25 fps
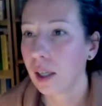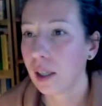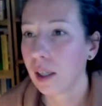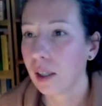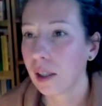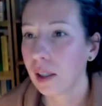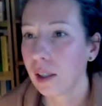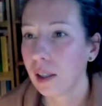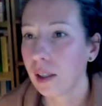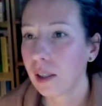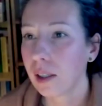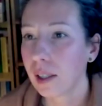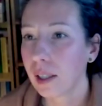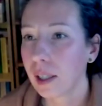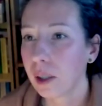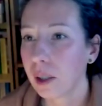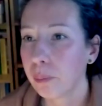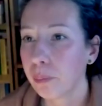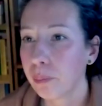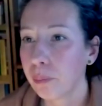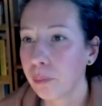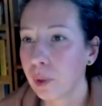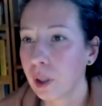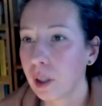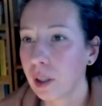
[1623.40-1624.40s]
let
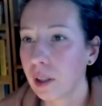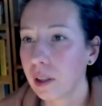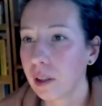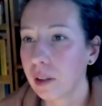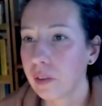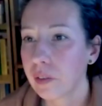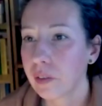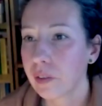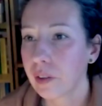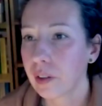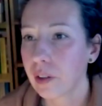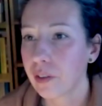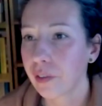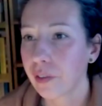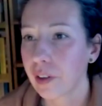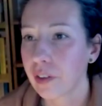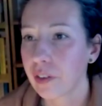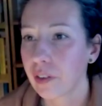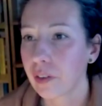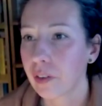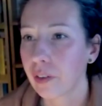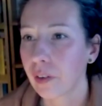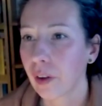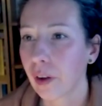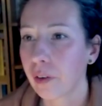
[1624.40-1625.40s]
me see this first.